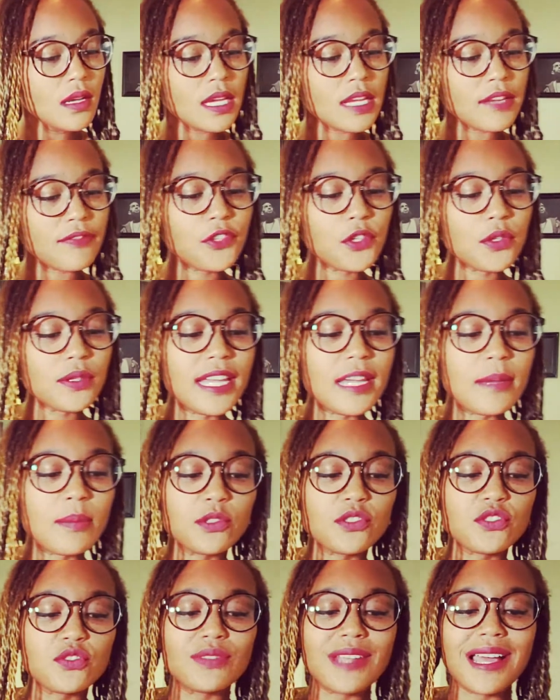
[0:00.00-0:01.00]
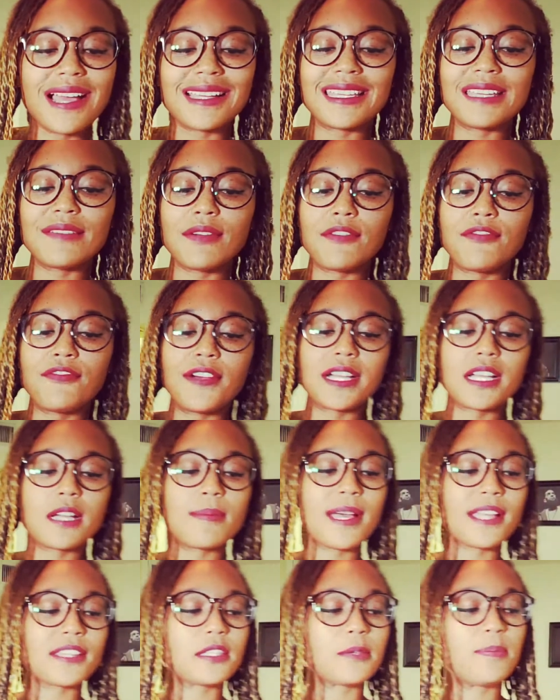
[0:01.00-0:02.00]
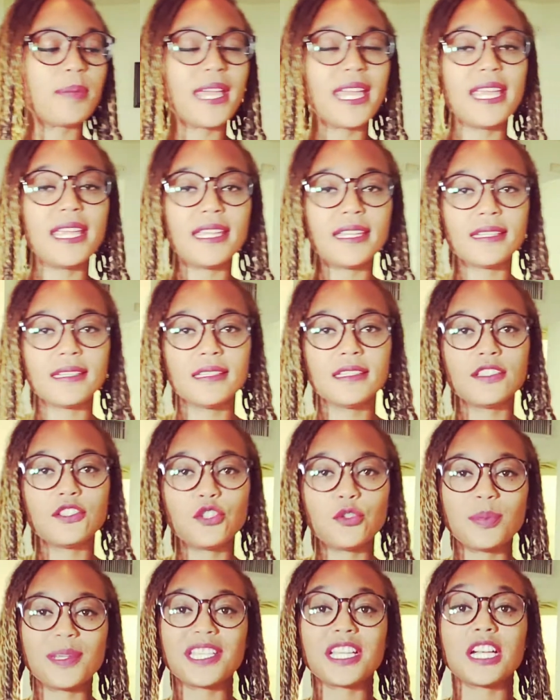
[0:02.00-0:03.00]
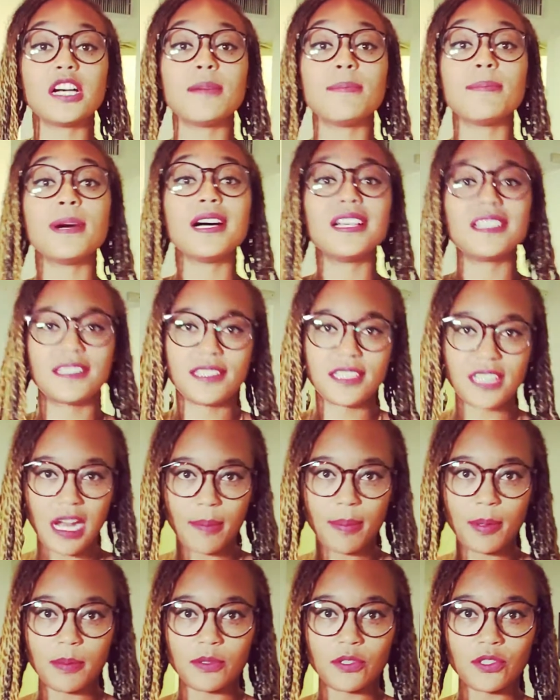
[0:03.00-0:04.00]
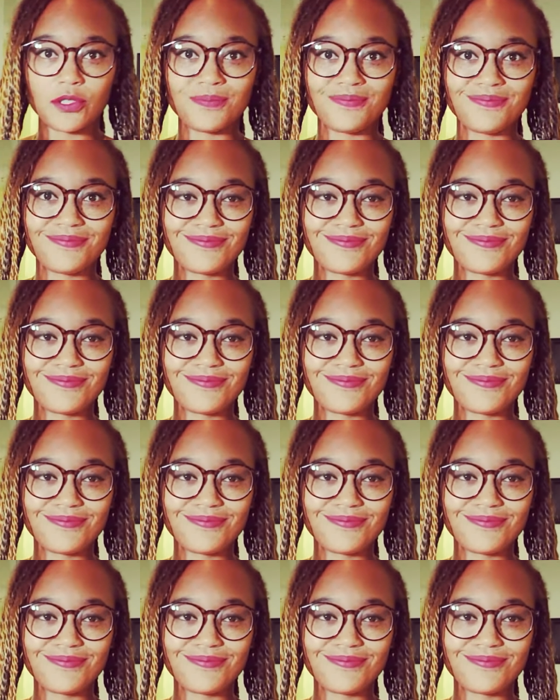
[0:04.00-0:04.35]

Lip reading: if you're able to not give a fuck about the pain, you become unstoppable.